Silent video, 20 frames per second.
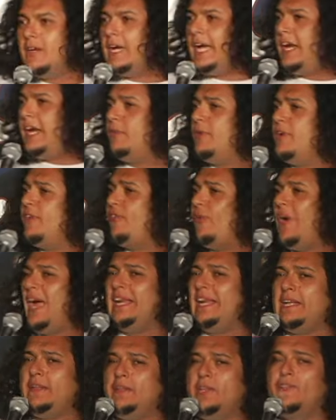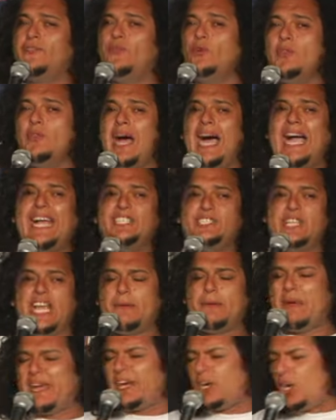Every Friday, these fools hijack my